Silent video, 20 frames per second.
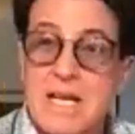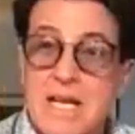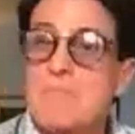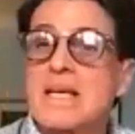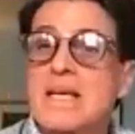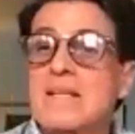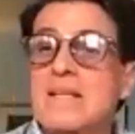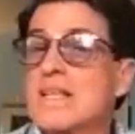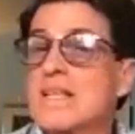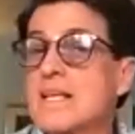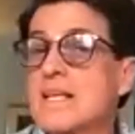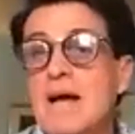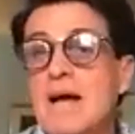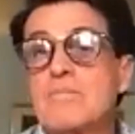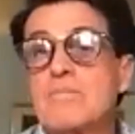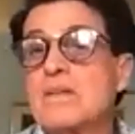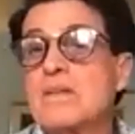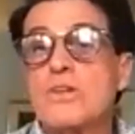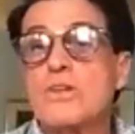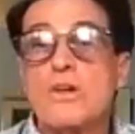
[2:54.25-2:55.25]
I mean,
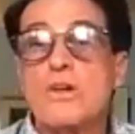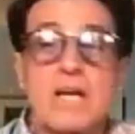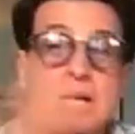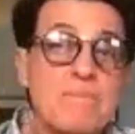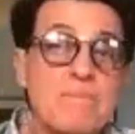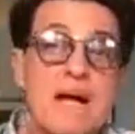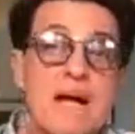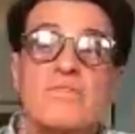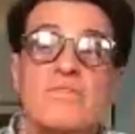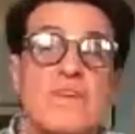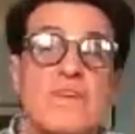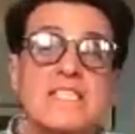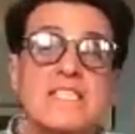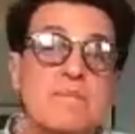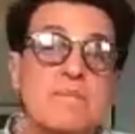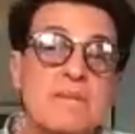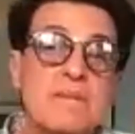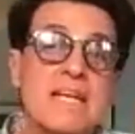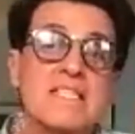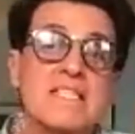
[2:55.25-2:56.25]
look at my face. I
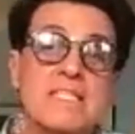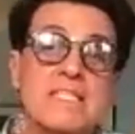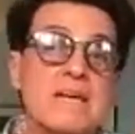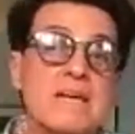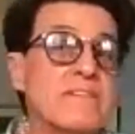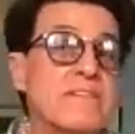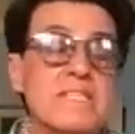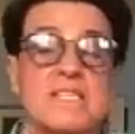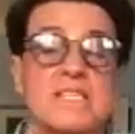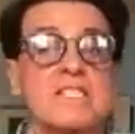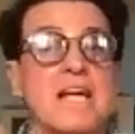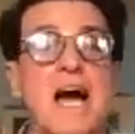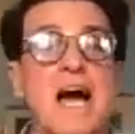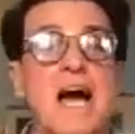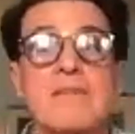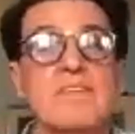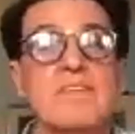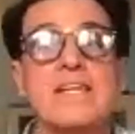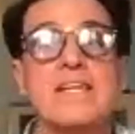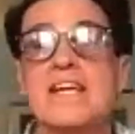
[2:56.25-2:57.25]
mean, at 76, I
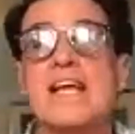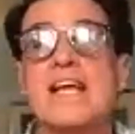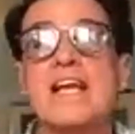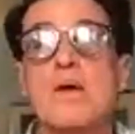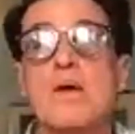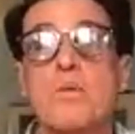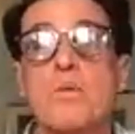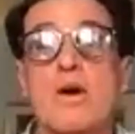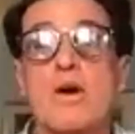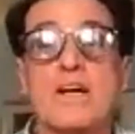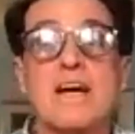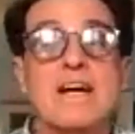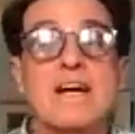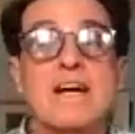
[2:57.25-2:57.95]
haven't done any work.